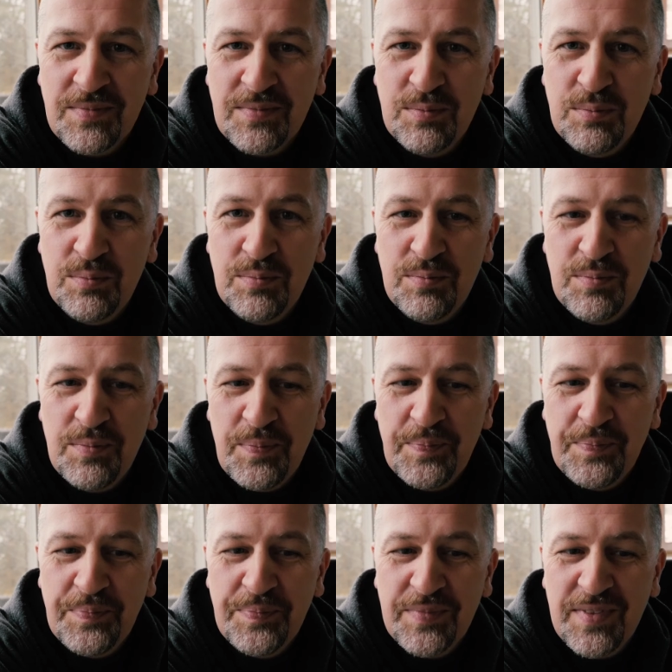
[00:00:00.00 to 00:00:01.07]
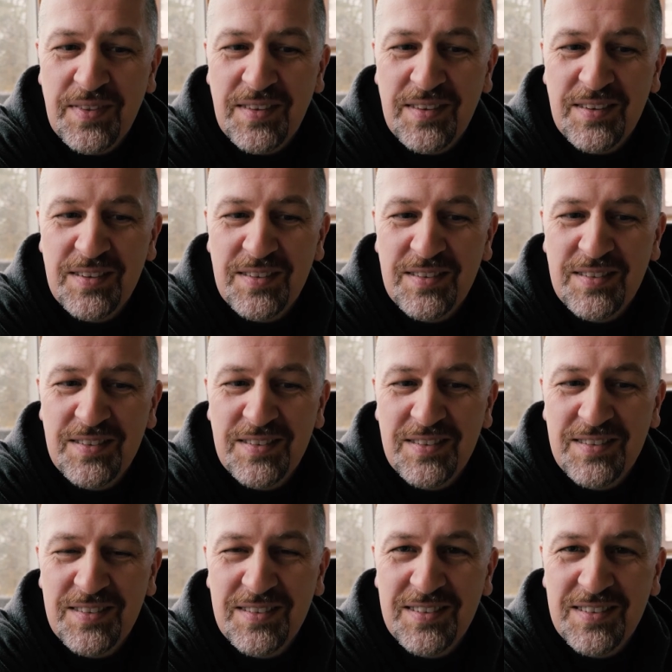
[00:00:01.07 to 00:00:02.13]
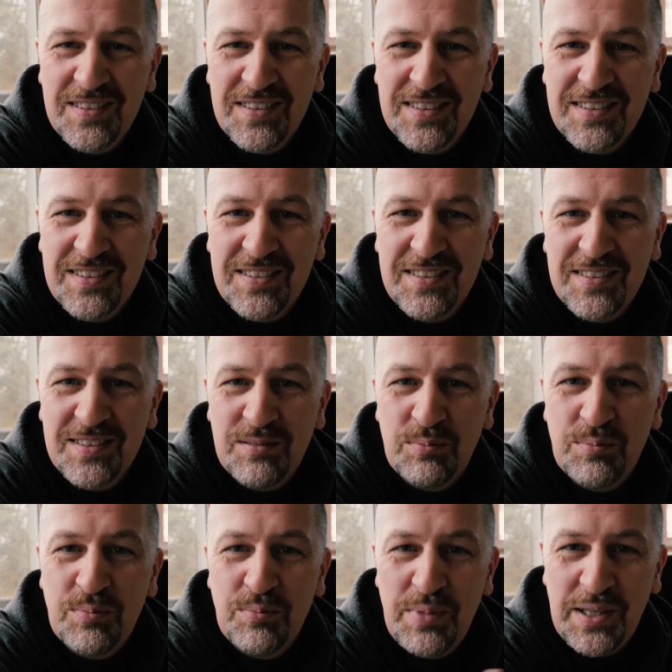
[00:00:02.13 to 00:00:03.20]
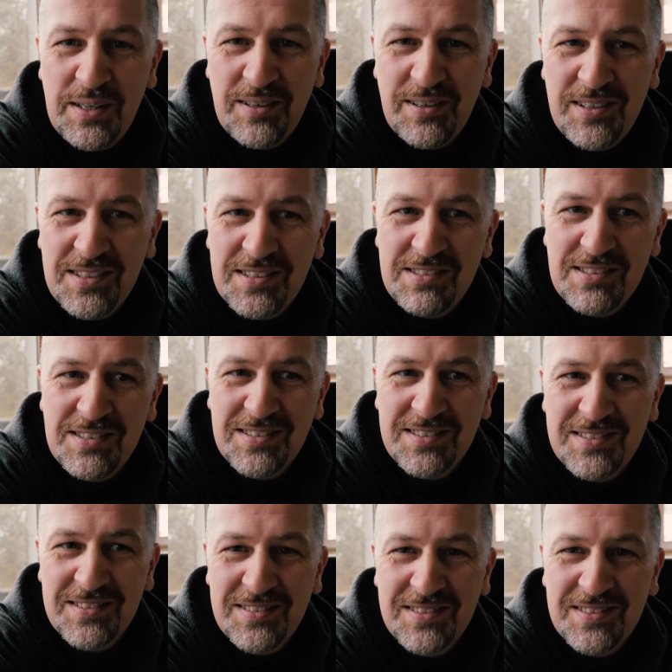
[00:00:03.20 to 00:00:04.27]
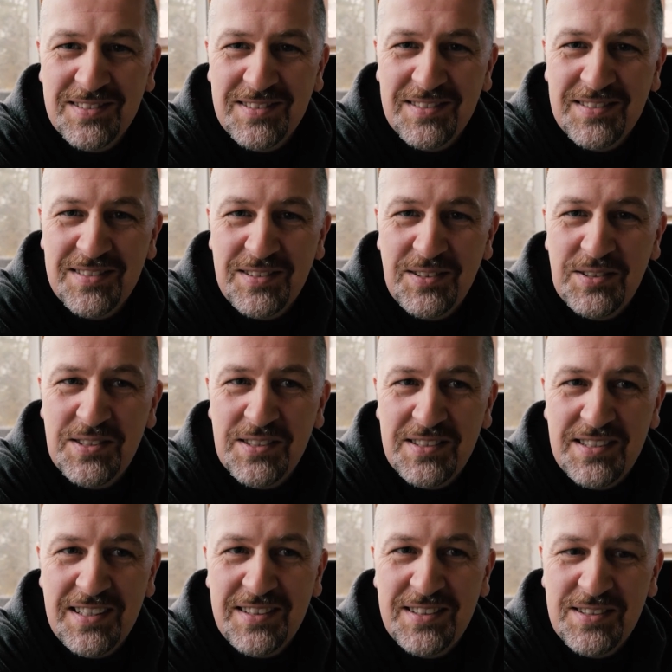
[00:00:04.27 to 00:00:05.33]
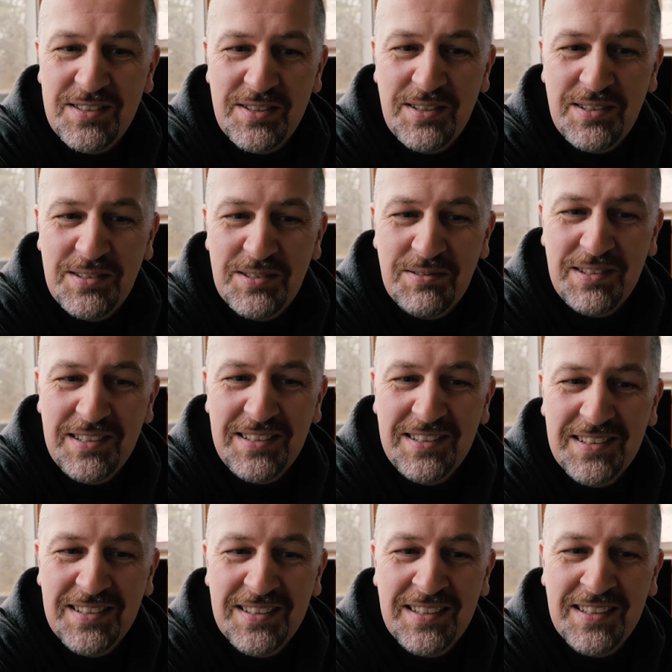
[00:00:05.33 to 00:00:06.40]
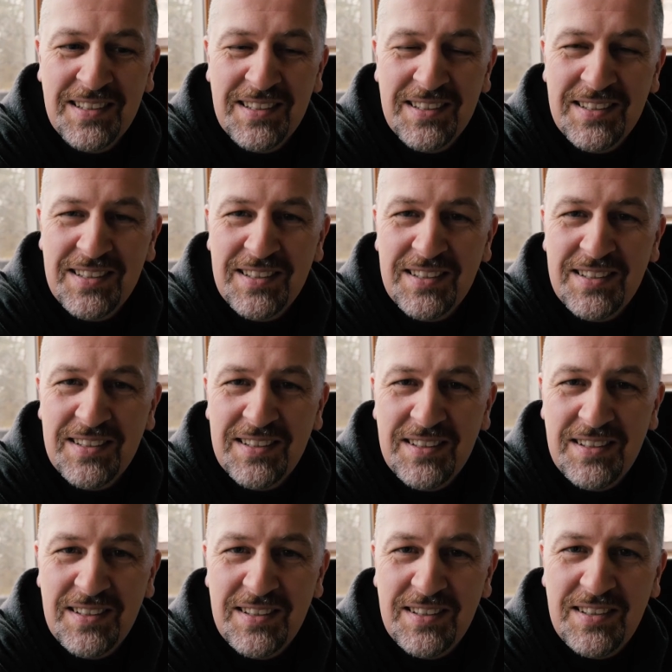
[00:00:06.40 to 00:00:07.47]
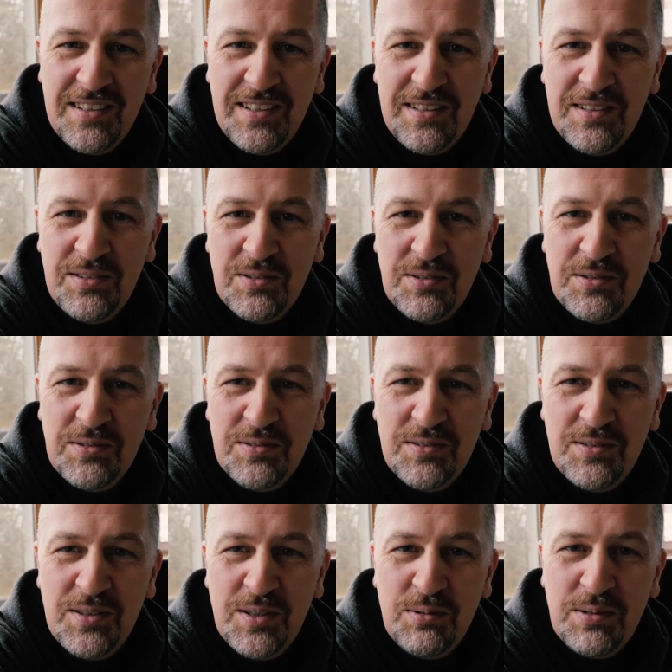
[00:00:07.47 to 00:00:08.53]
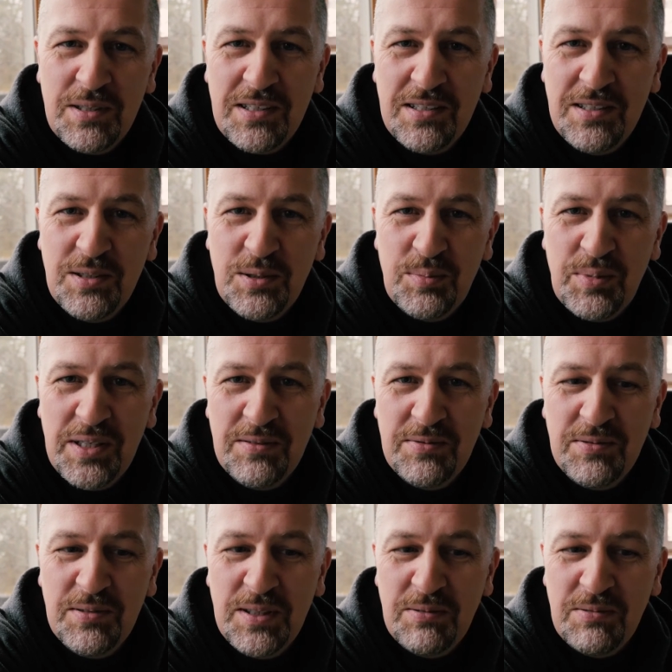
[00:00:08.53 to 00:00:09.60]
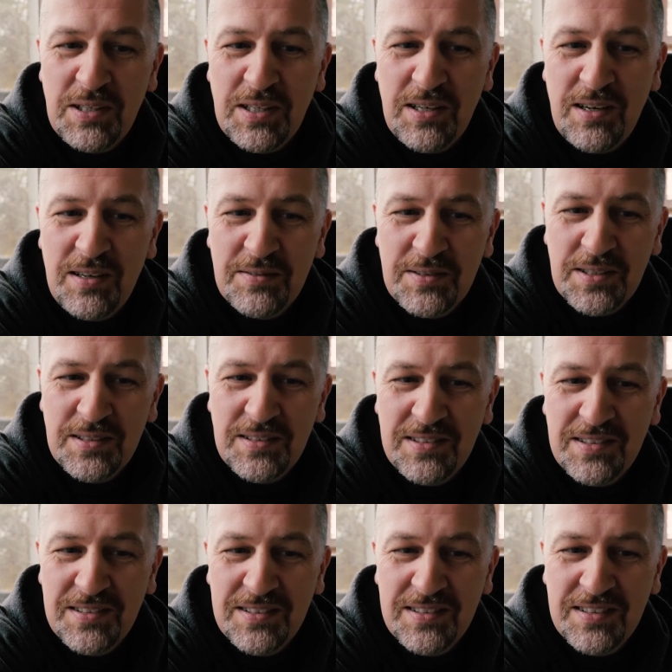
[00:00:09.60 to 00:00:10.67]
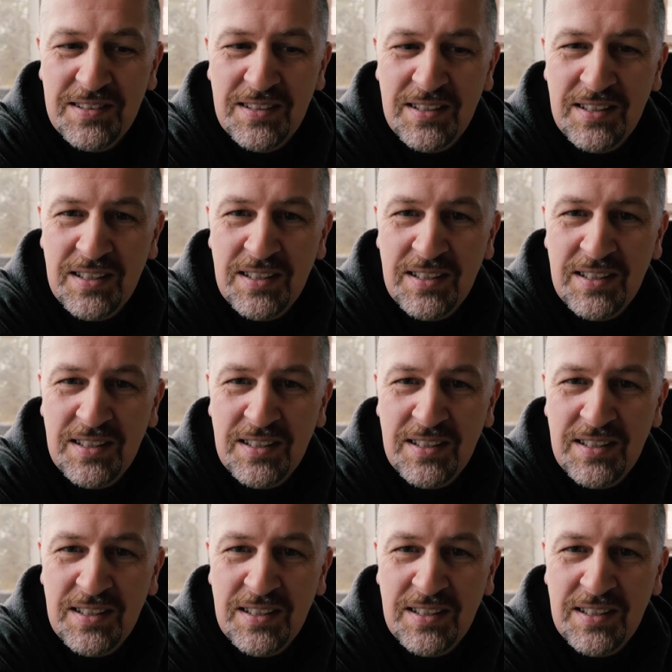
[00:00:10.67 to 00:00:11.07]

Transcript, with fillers: Is that elaborate enough? Because you just had the surgery. I just had surgery. And, and you're nowhere near being fully recovered. No.